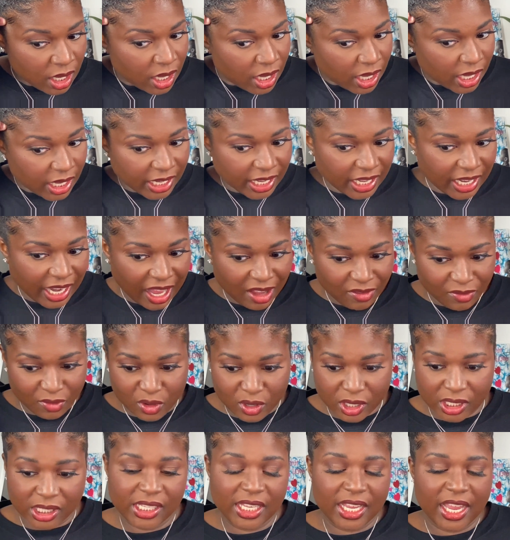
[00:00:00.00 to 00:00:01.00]
Again, I have
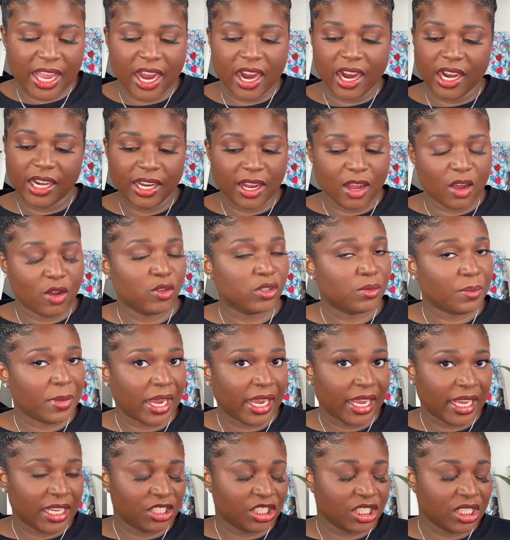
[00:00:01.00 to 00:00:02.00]
4C hair and it holds my
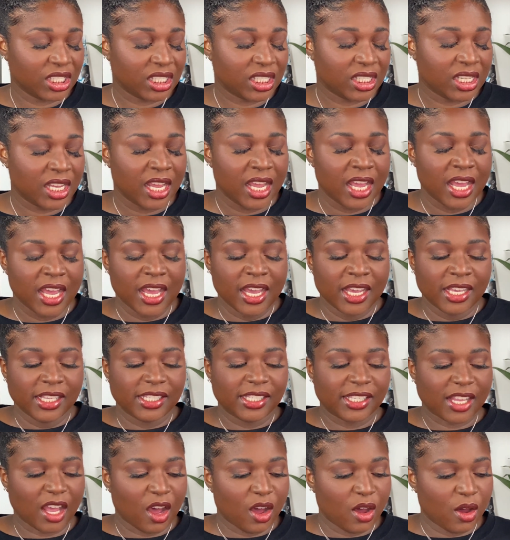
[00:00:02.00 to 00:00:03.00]
edges.
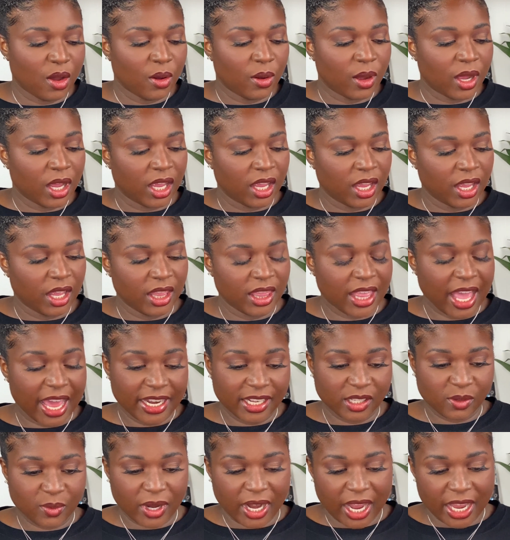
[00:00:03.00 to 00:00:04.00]
So that
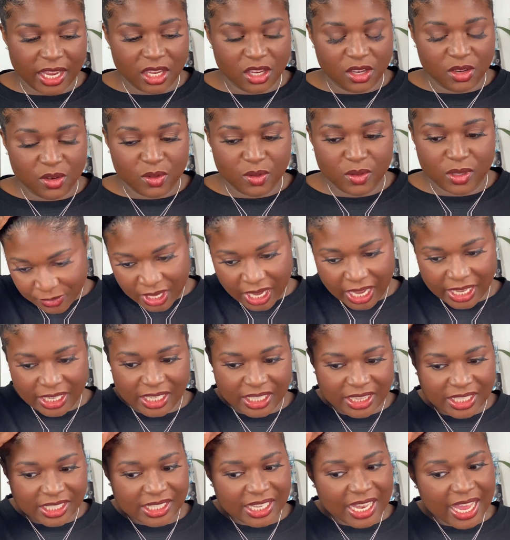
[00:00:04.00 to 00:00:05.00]
is what I use. I did
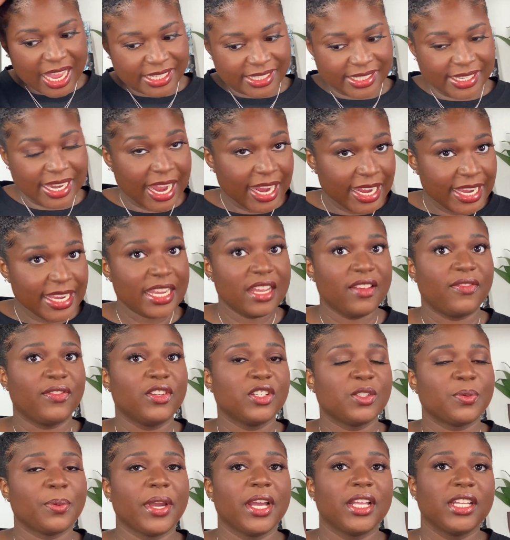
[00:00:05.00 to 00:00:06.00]
this last night. If you
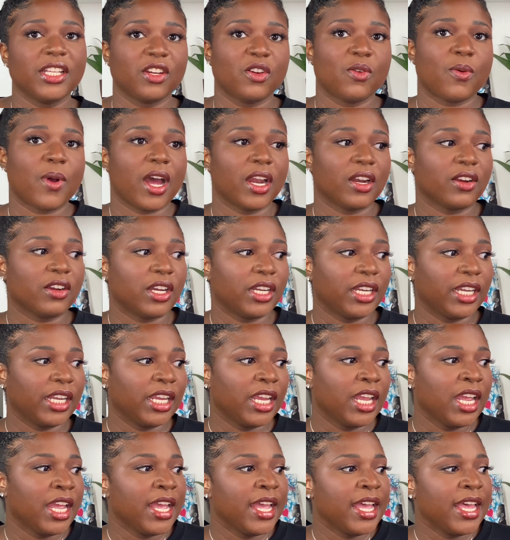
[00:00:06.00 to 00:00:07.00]
spray a little water on it
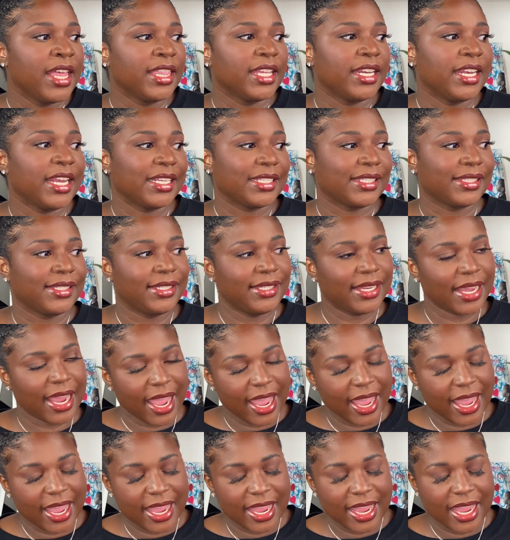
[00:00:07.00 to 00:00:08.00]
the next
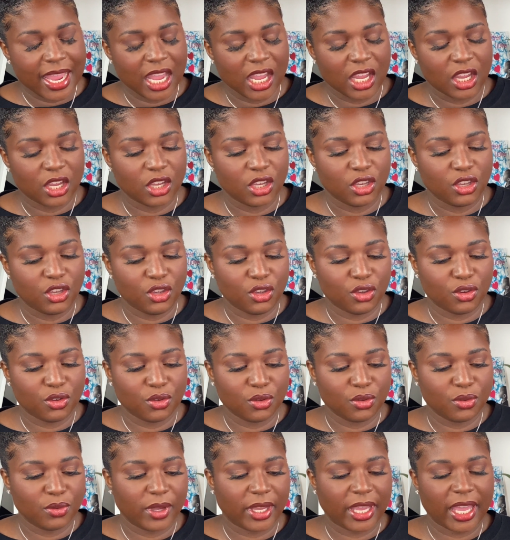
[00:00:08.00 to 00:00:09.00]
day,
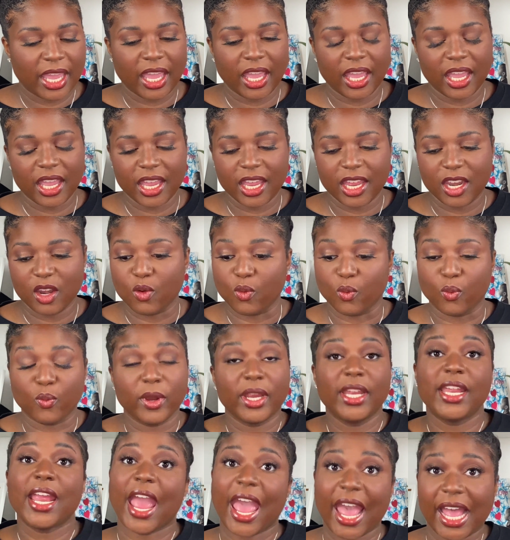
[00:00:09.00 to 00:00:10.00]
you can
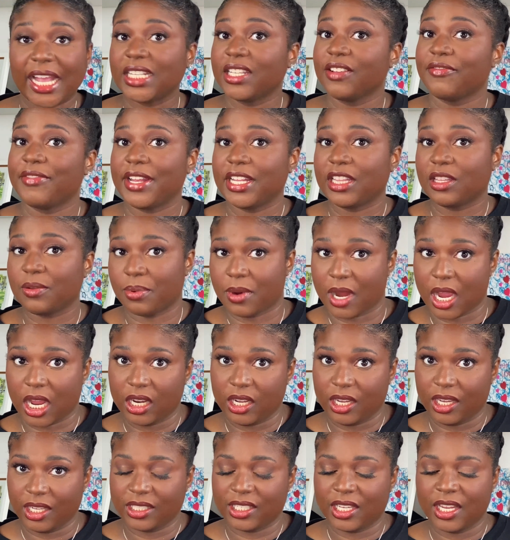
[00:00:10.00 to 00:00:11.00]
reactivate the
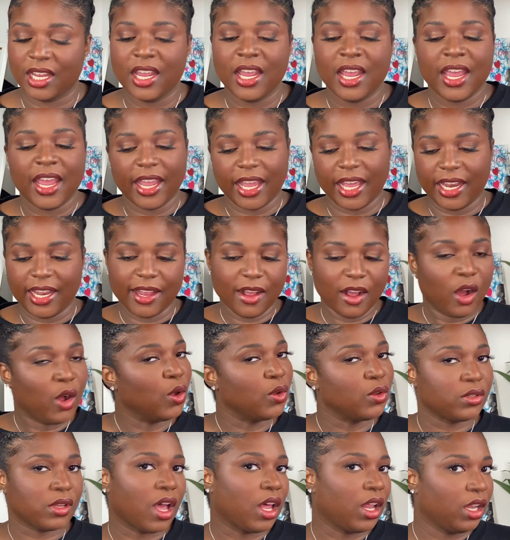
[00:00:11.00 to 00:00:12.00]
product and it
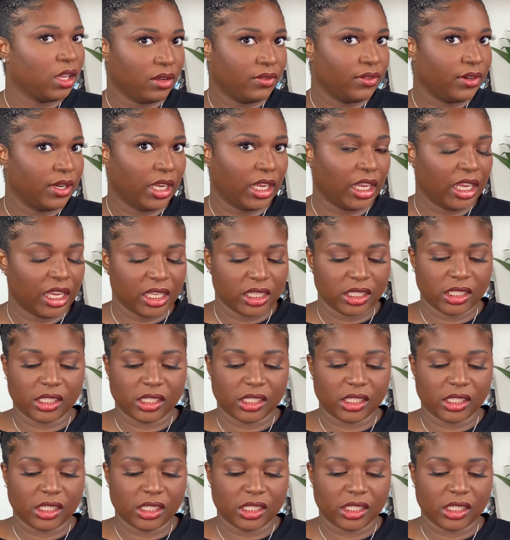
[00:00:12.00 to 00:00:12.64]
holds all over again.